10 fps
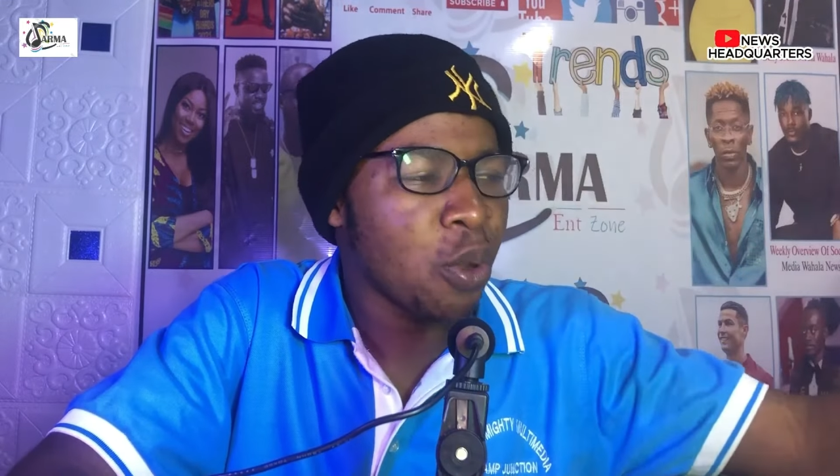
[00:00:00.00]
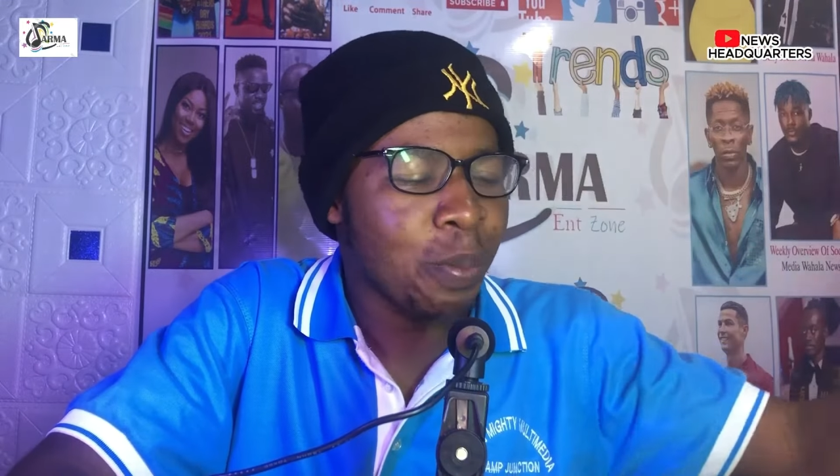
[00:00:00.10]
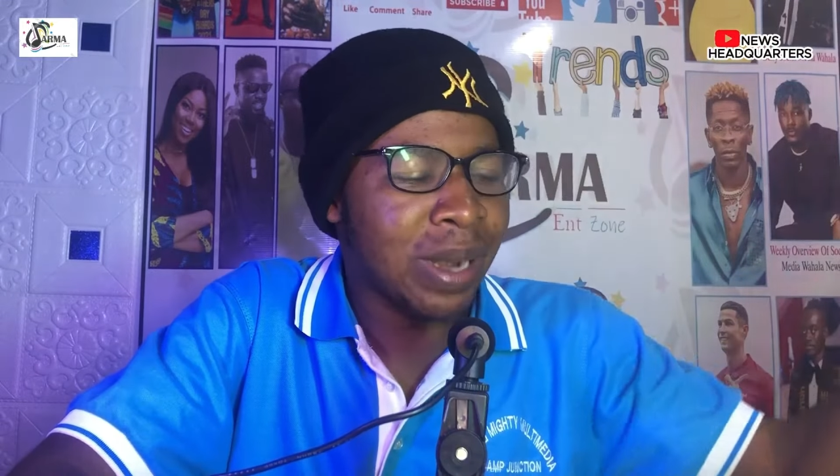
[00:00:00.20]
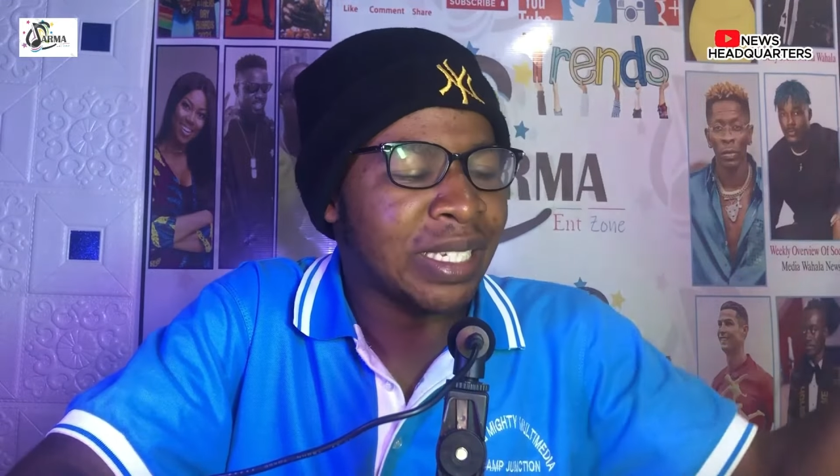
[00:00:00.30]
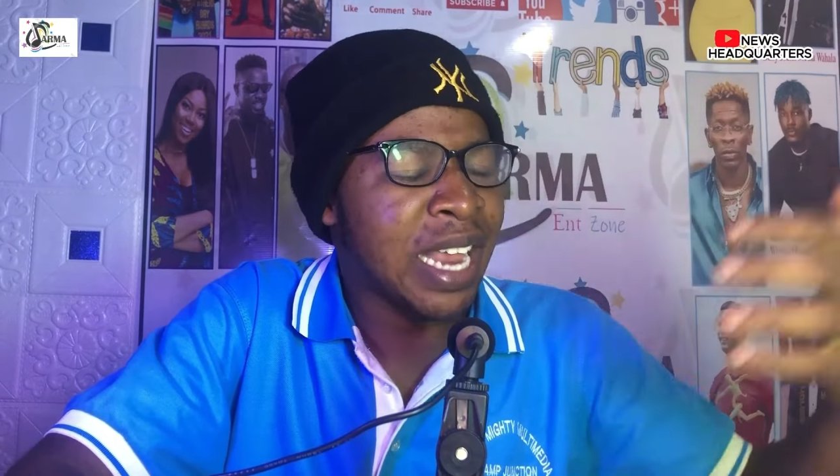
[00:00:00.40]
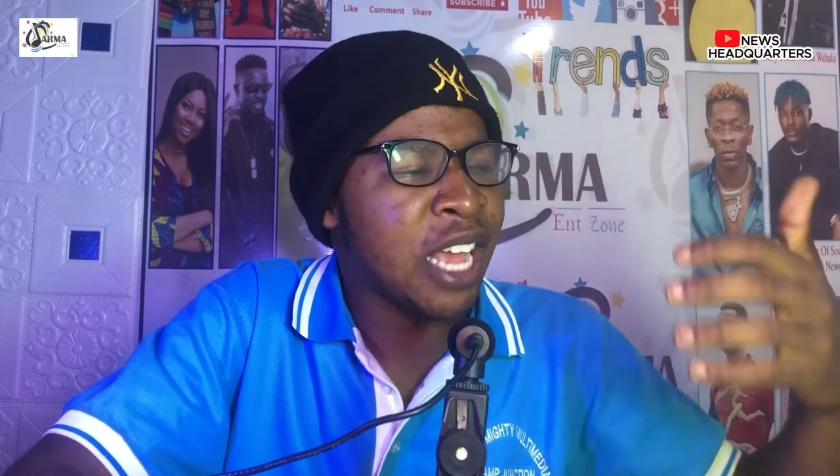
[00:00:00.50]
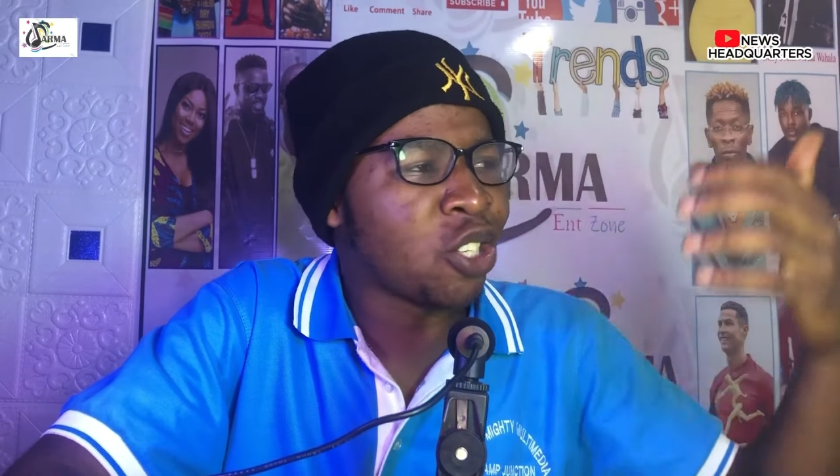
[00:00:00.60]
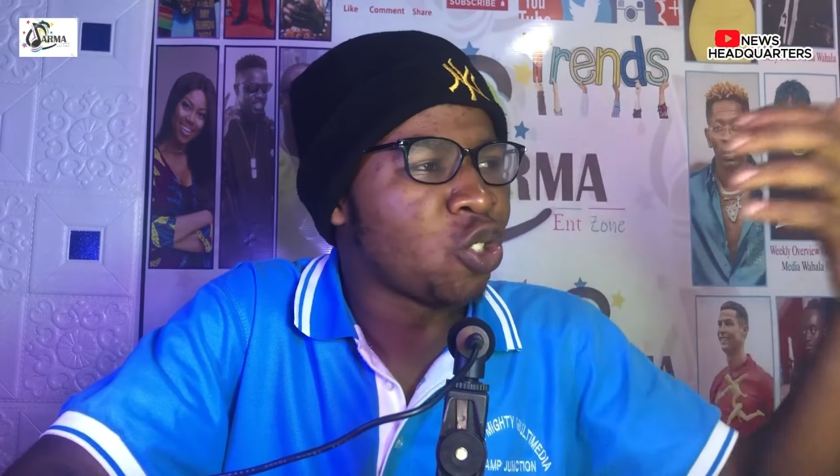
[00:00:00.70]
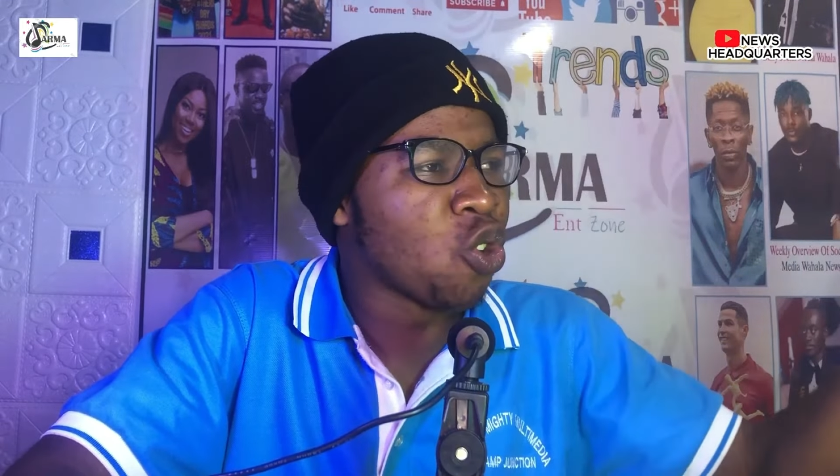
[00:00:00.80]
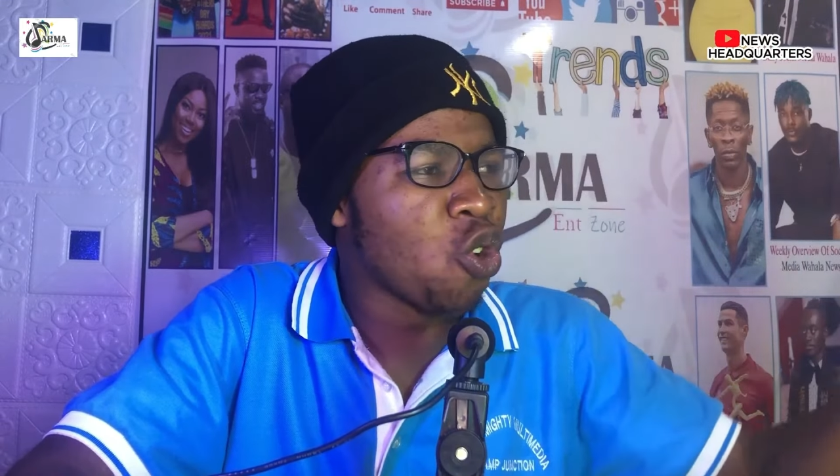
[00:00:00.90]
but there
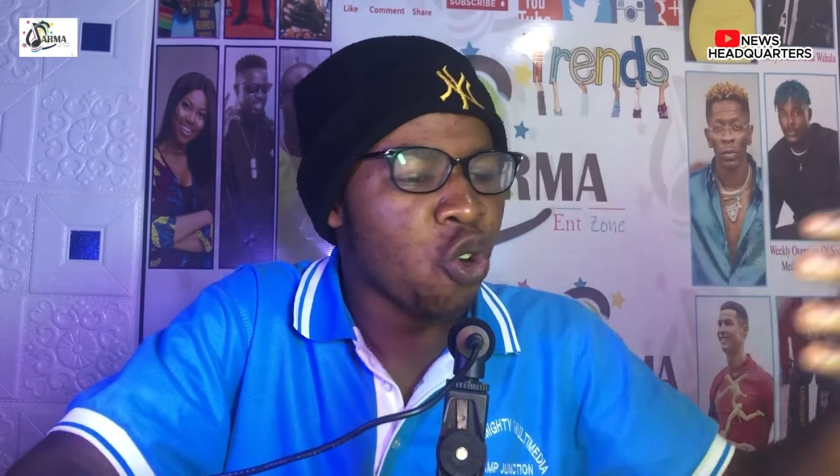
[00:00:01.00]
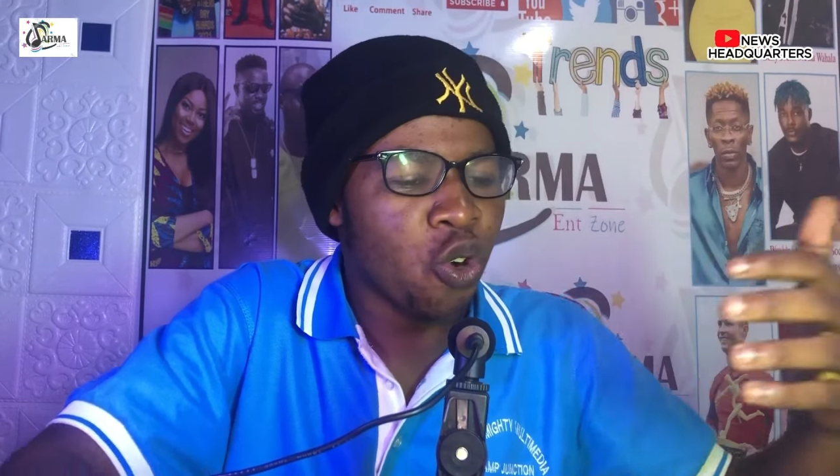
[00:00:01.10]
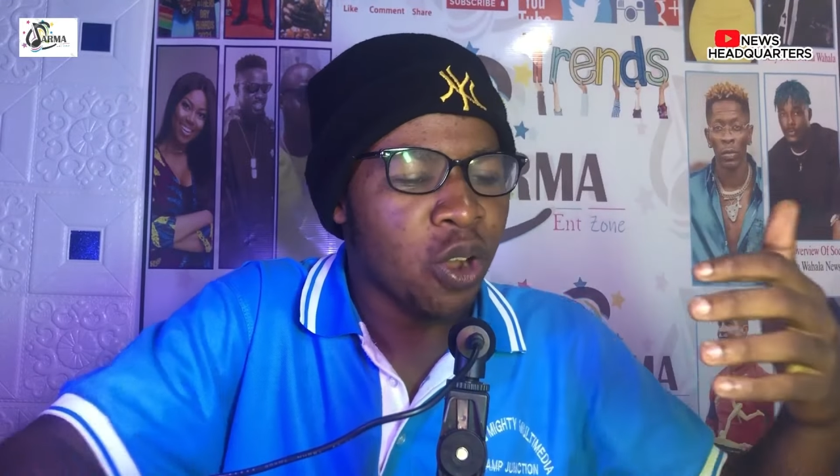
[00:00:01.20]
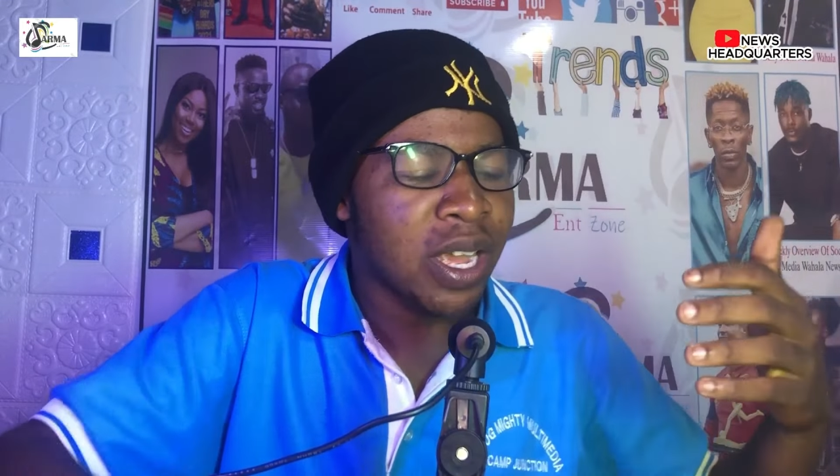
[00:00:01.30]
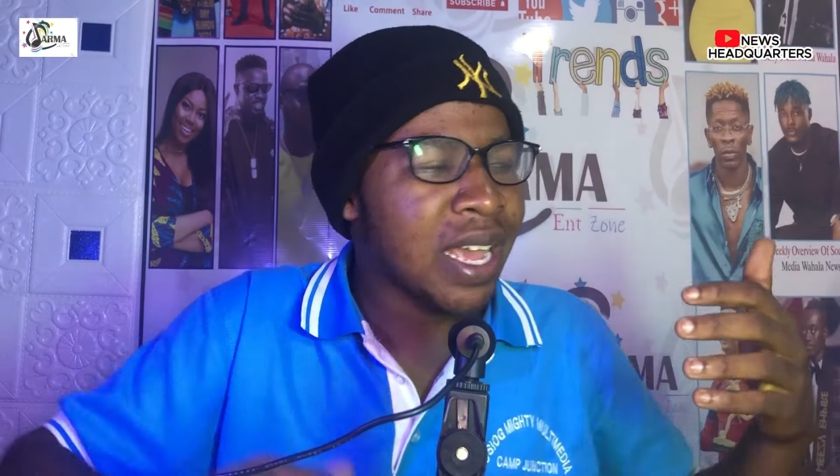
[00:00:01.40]
is no